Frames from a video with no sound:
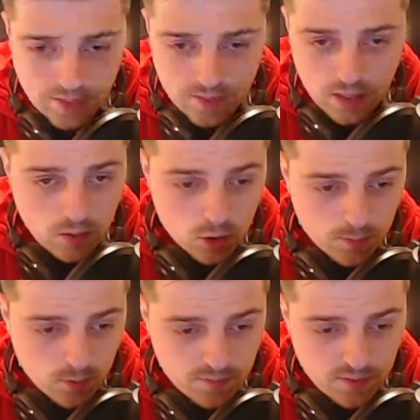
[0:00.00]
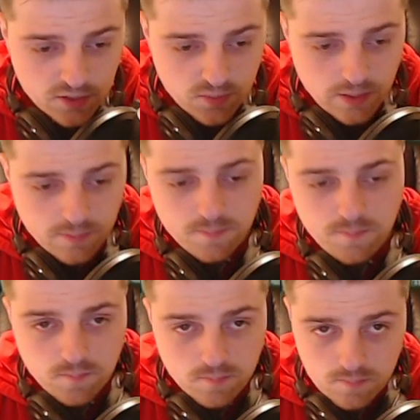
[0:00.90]
the order book for this one.
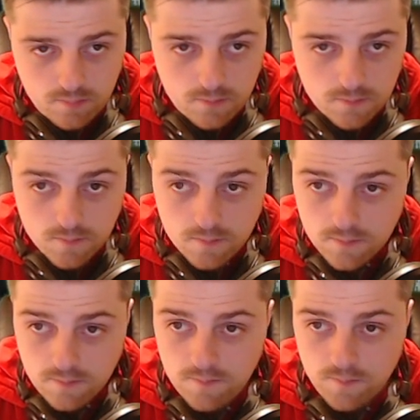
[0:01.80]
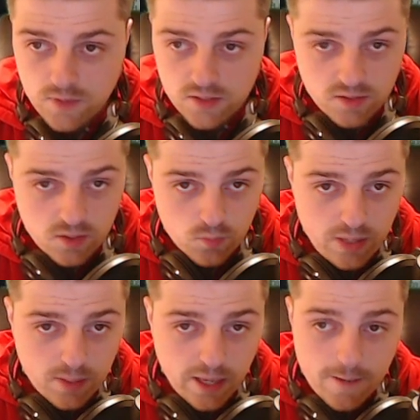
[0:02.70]
This is the
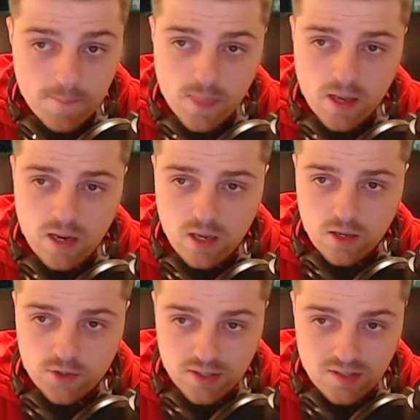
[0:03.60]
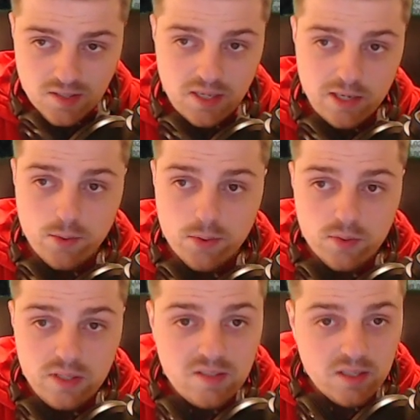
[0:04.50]
replay. So this is
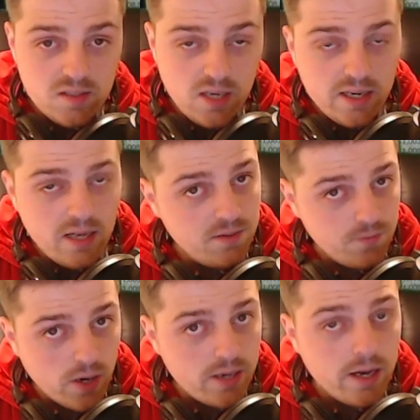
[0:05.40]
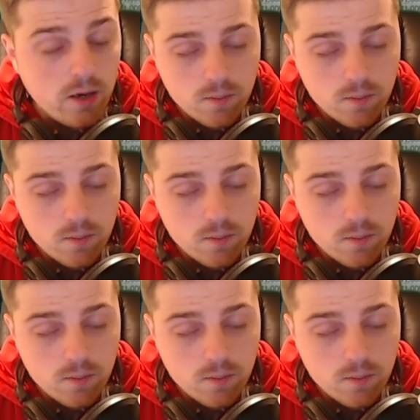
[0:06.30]
10:03:16 as of right now